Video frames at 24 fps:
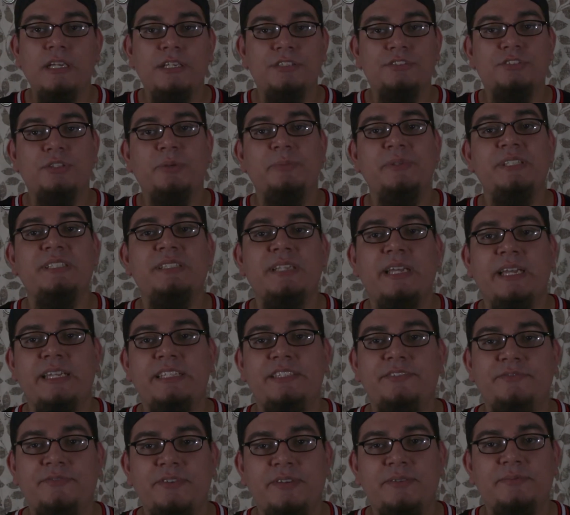So
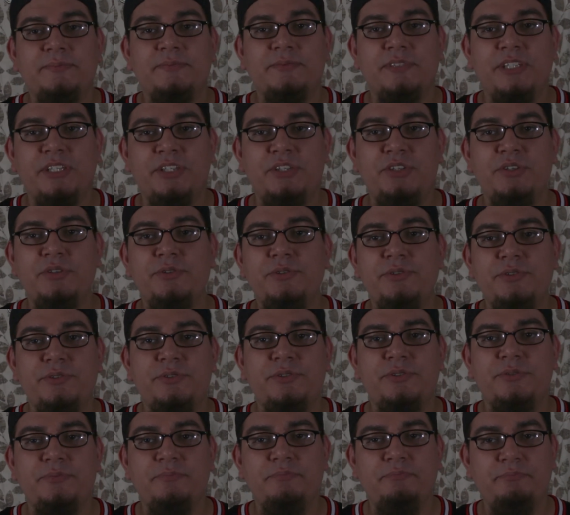besides from the
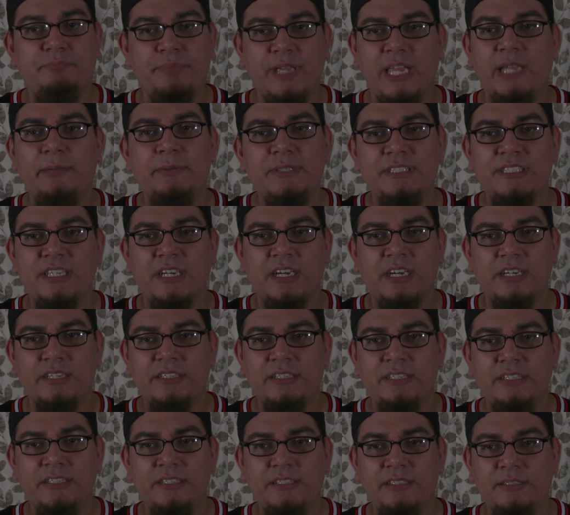huge baby talk
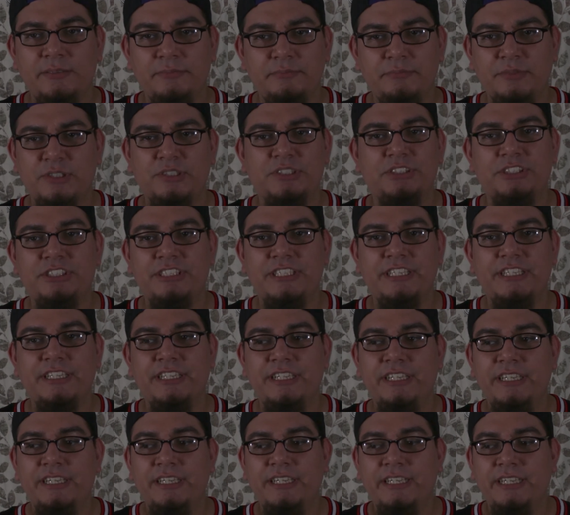bullshit,
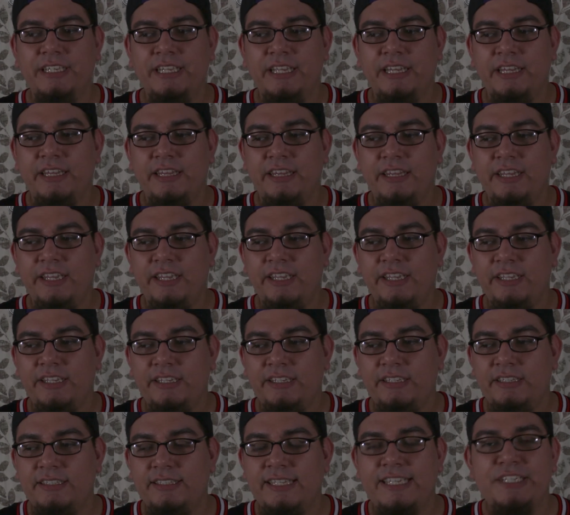they
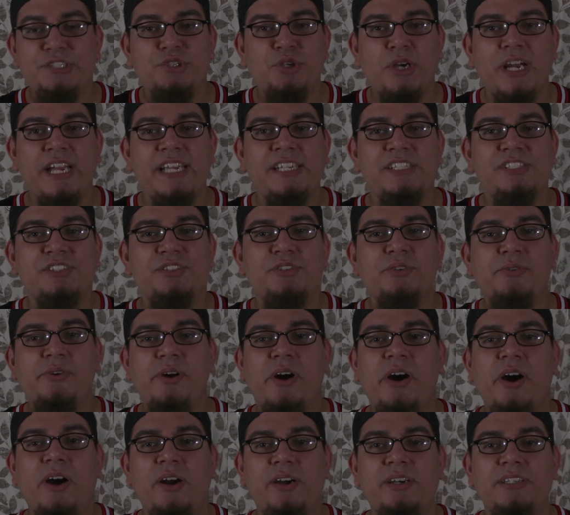they try so
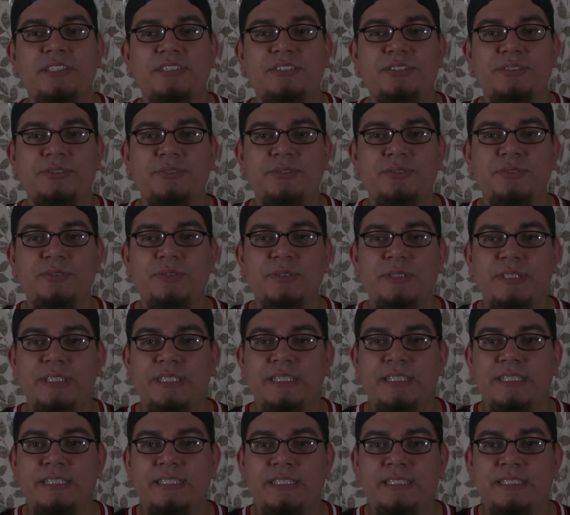hard to
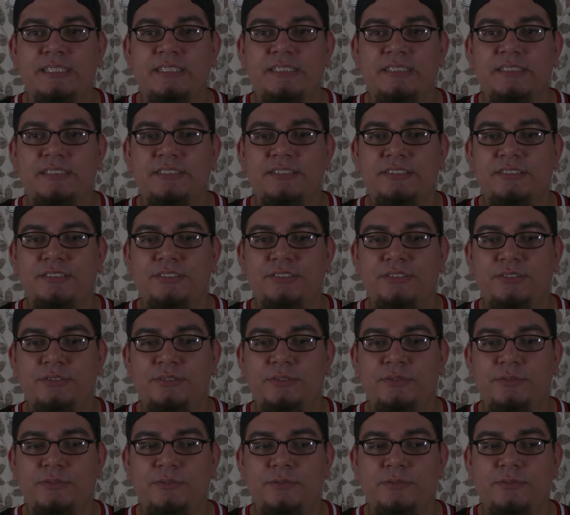
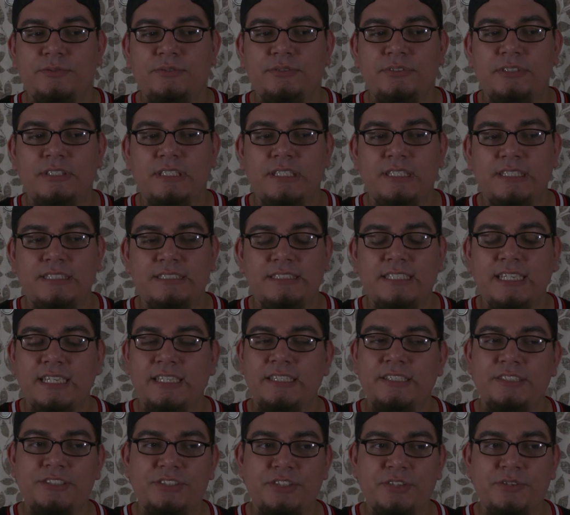to
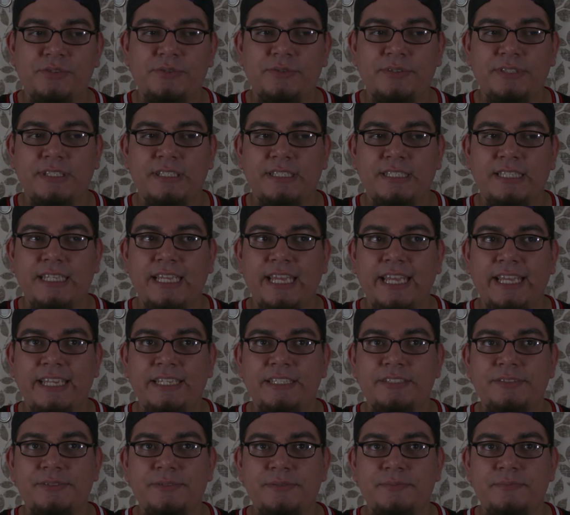tell a joke
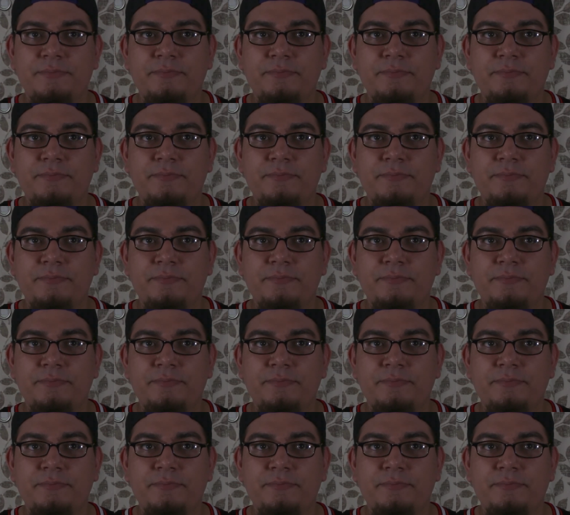and